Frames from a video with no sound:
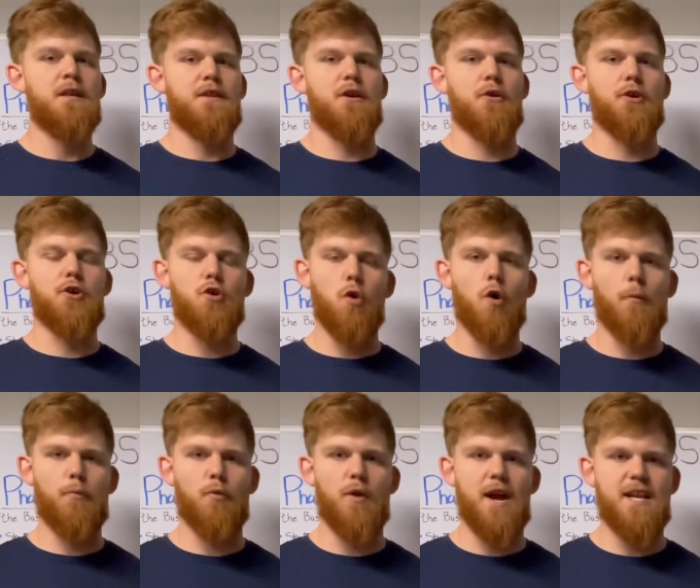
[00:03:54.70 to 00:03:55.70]
they're
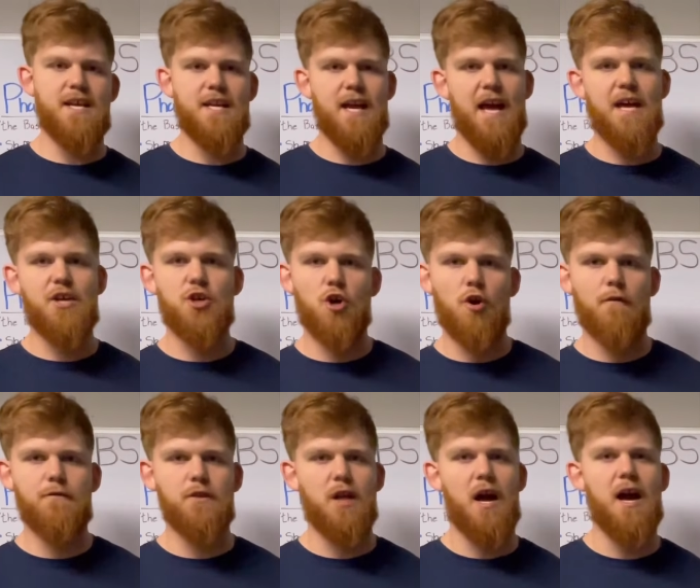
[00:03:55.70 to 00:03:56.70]
incorporating a
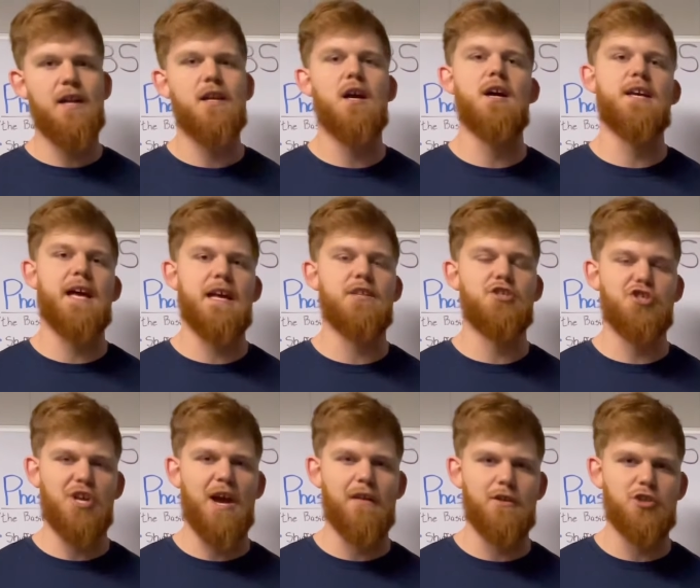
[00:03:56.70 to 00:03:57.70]
curved line, again,
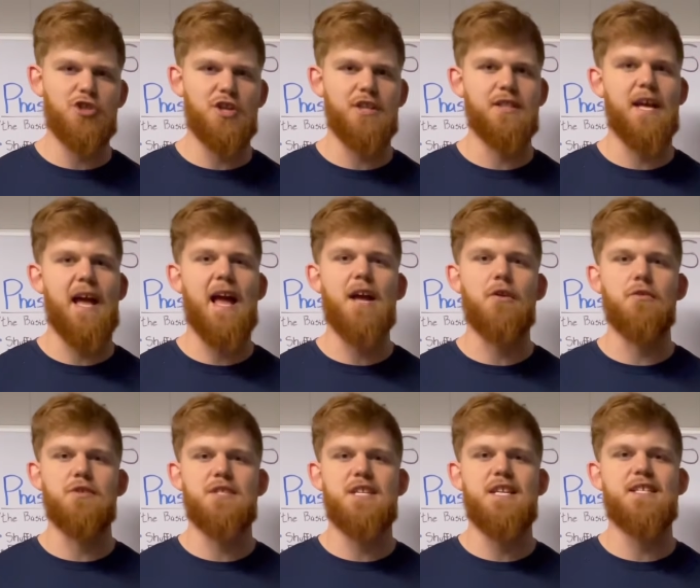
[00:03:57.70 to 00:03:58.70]
challenging the
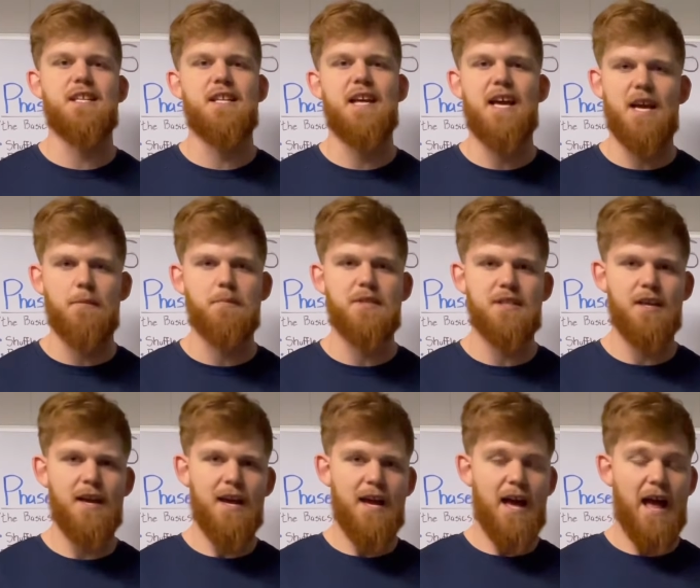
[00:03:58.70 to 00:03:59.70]
ankles, knees, and hips